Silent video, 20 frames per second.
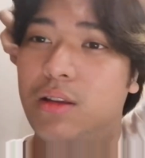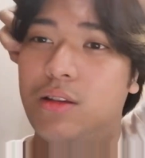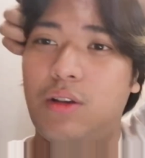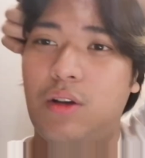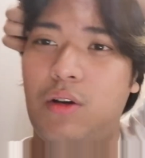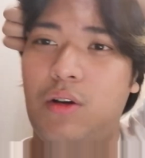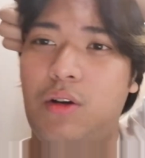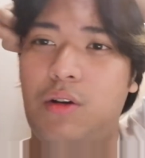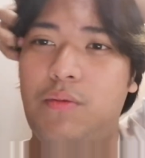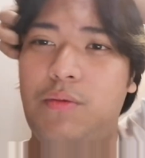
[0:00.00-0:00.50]

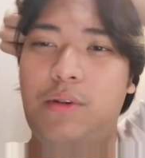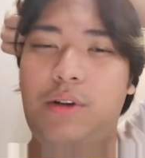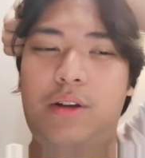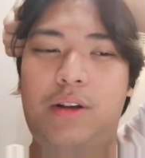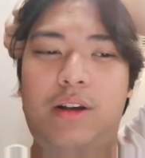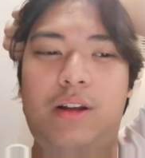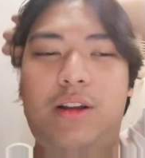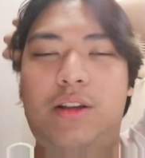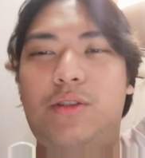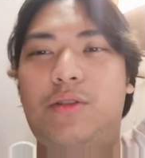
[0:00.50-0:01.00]
So I hope
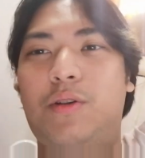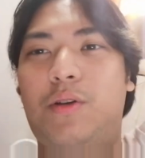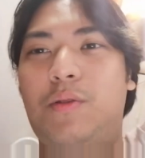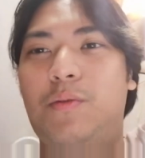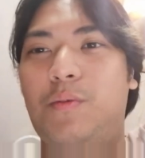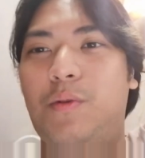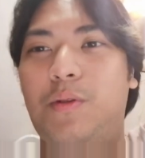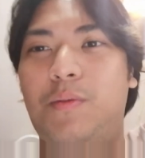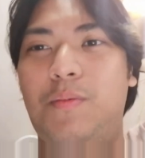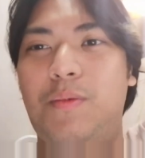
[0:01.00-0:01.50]
you're gonna
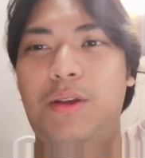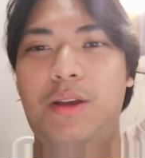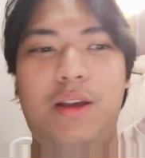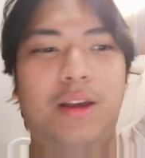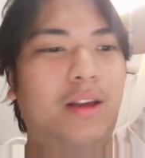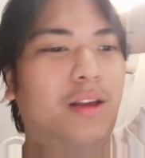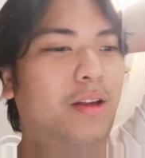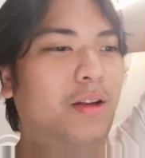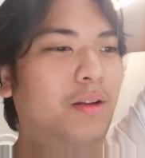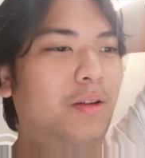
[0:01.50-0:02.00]
join with
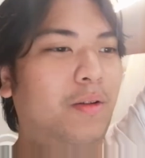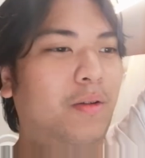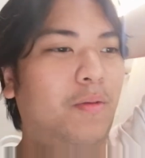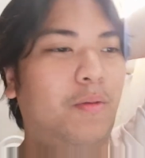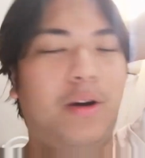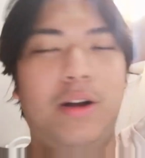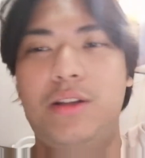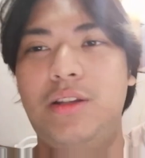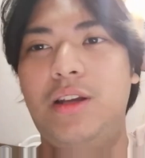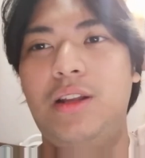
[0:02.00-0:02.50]
me
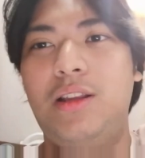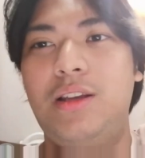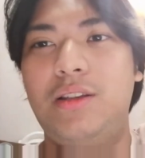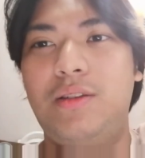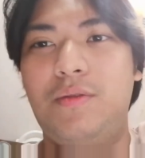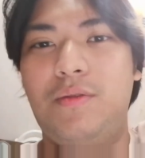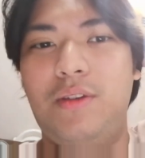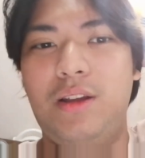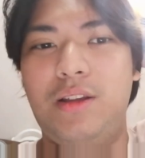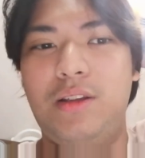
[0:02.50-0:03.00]
watching
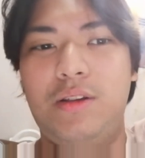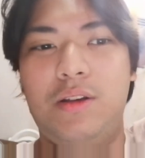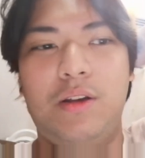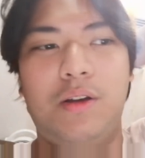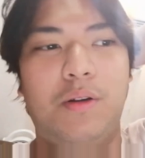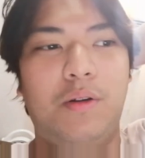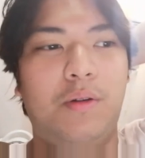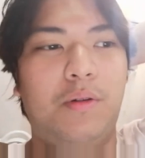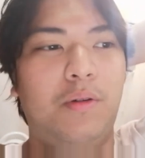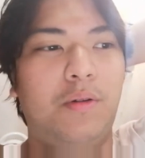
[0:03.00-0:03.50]
this
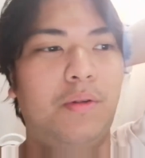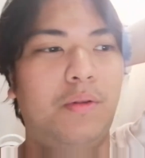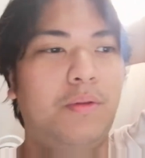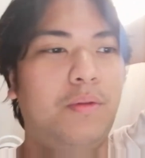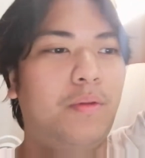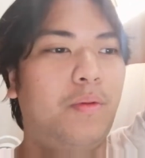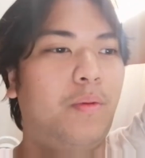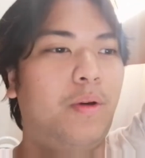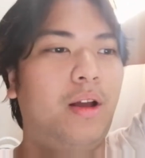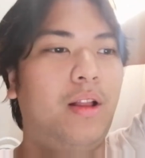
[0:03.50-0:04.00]
video
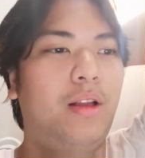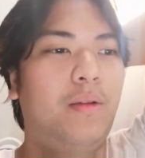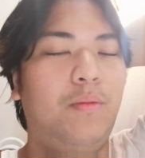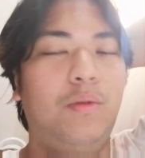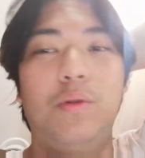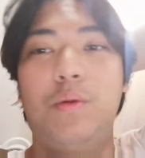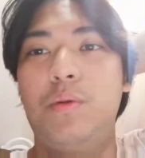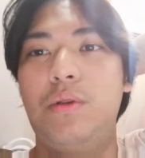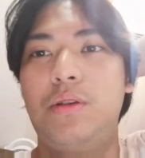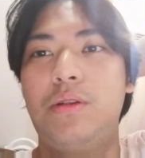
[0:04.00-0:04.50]
while
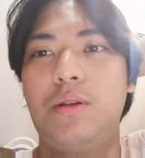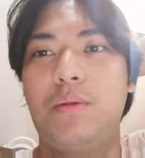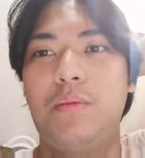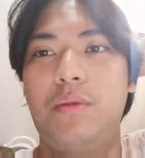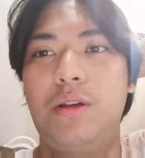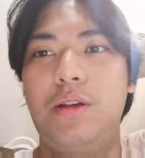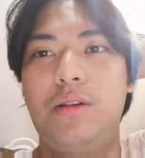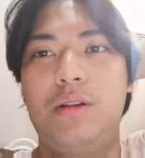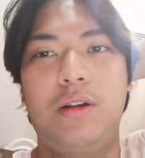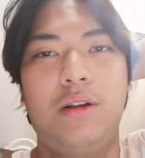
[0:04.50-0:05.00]
I'm doing
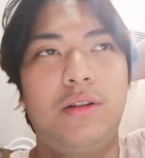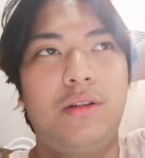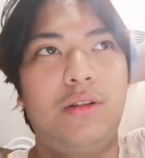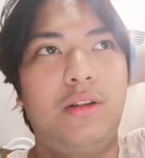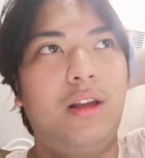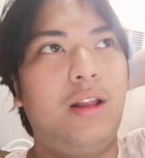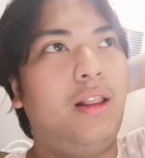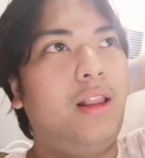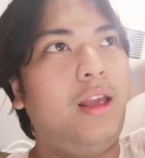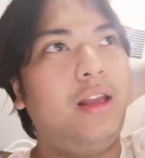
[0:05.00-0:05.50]
some research.
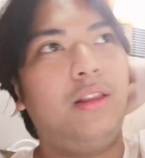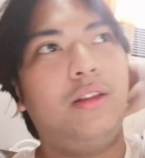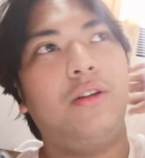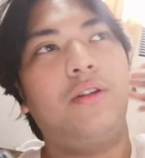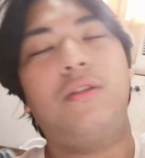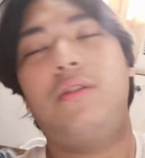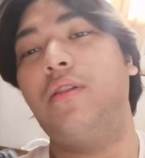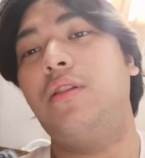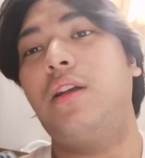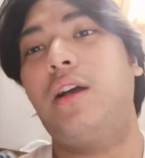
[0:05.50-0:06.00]
Then
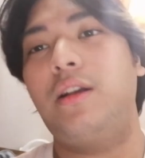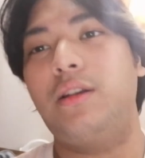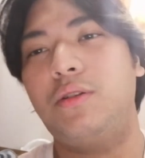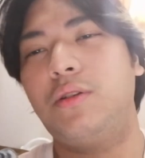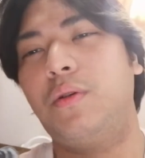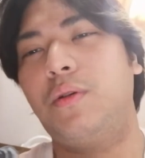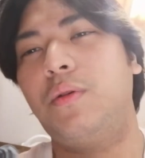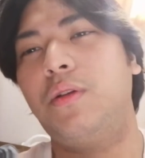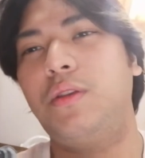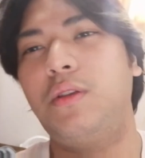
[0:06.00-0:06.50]
later on, I'll
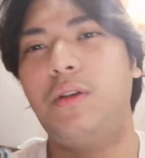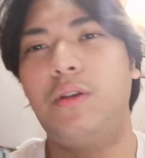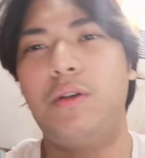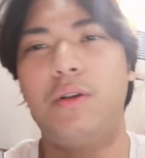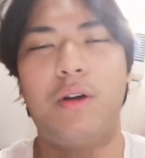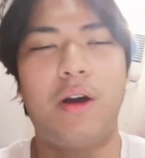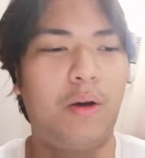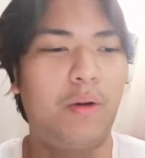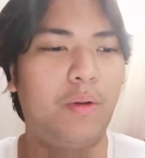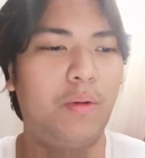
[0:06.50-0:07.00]
show it to
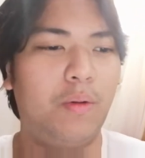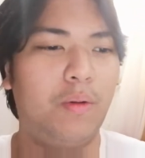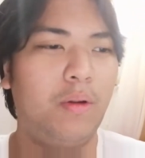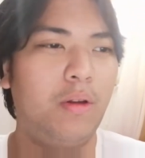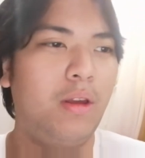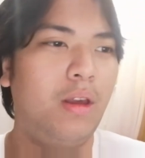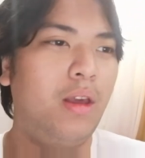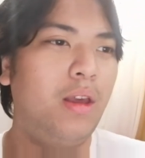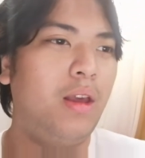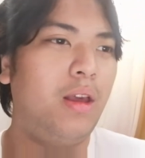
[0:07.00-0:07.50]
you how
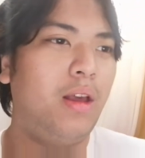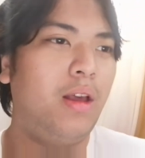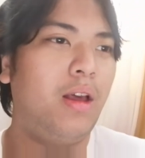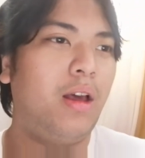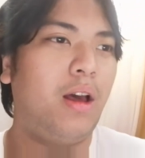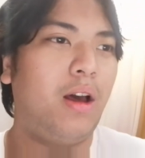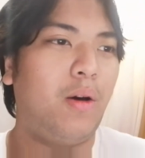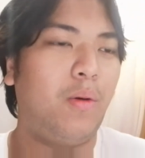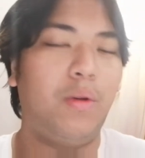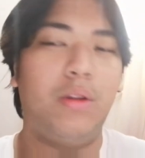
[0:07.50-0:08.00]

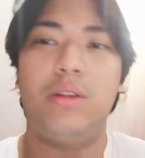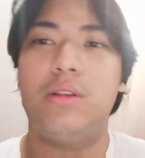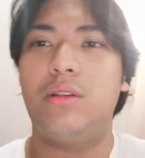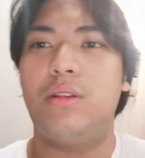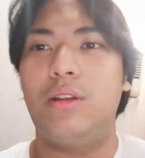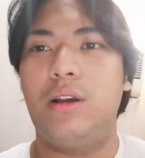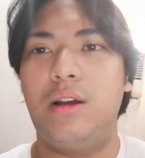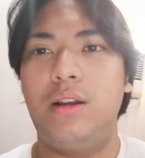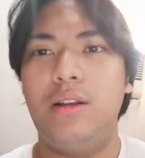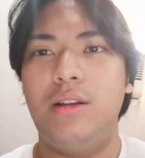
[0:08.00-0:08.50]
it's
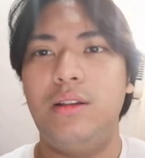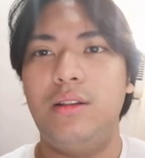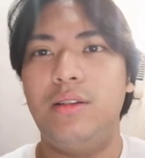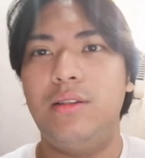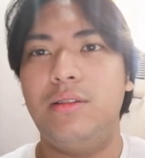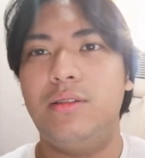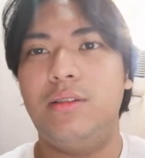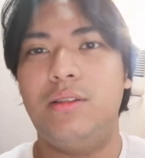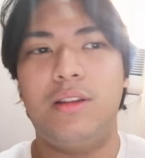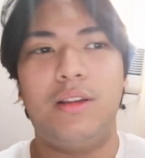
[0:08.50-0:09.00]
done.
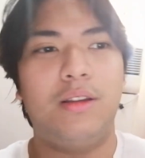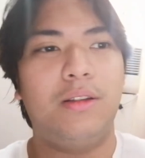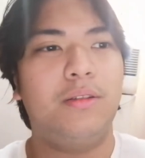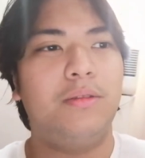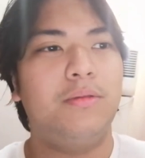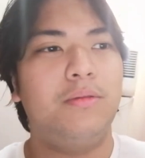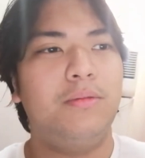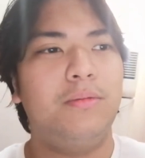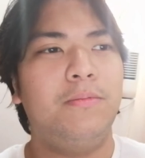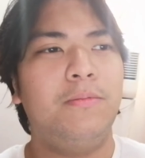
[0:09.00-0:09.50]

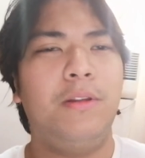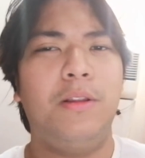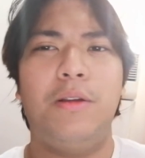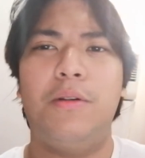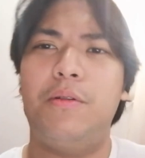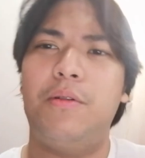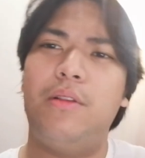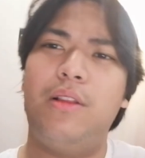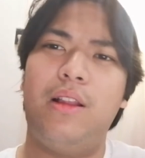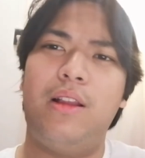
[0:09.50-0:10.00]
Then, you
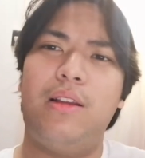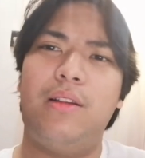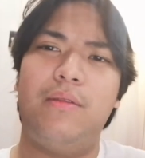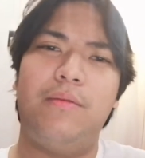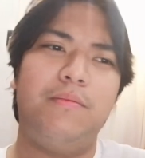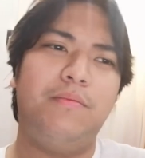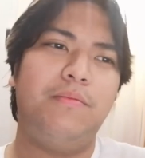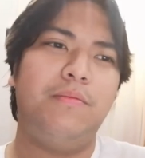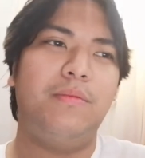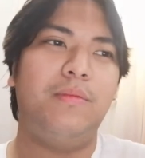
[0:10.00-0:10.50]
know,
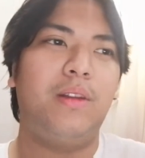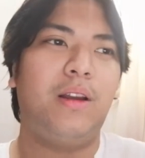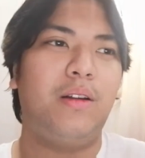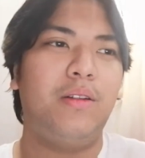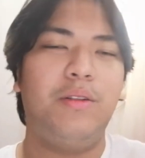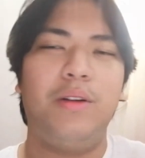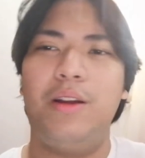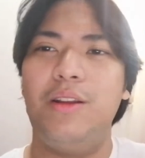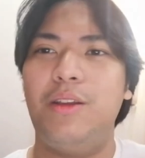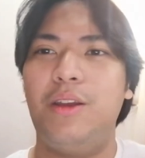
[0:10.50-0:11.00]

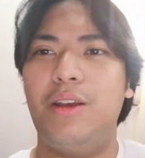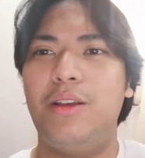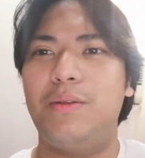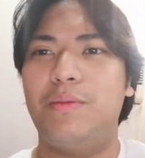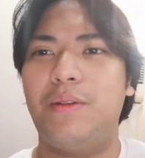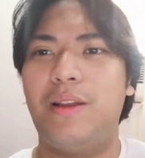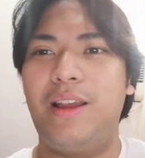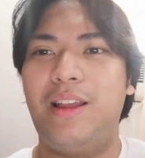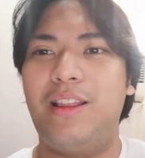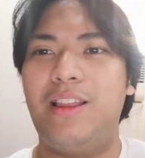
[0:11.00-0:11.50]
I'll try to
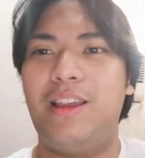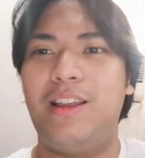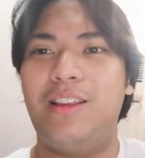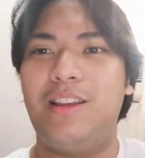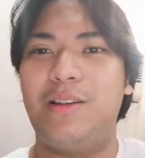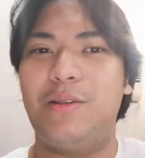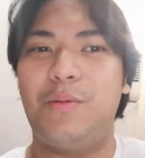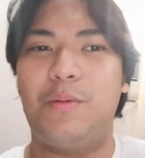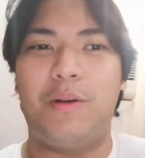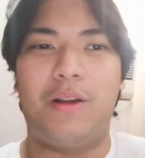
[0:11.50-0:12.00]
explain it
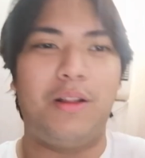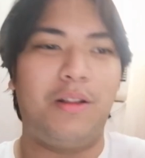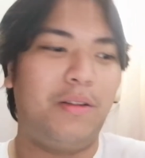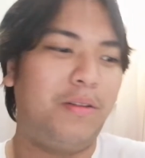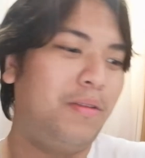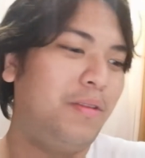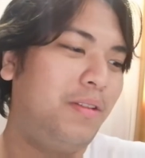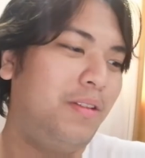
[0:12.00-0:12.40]
as well.